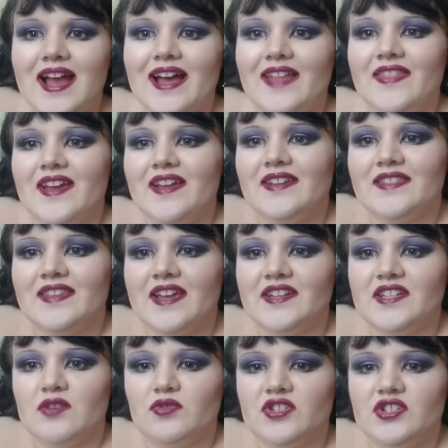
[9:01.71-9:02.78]
And then at the
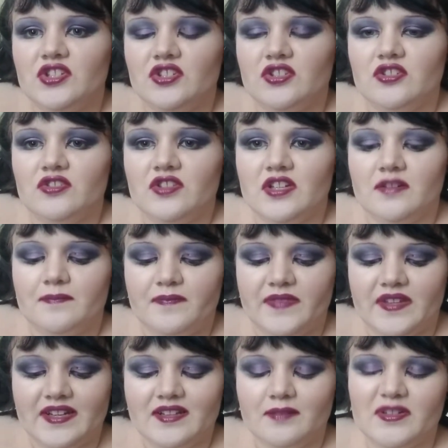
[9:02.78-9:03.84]
end I wanted to do the,
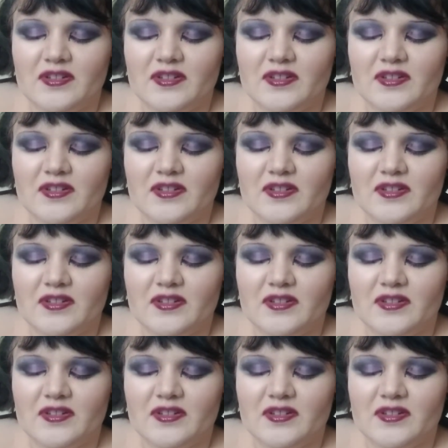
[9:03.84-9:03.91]
the little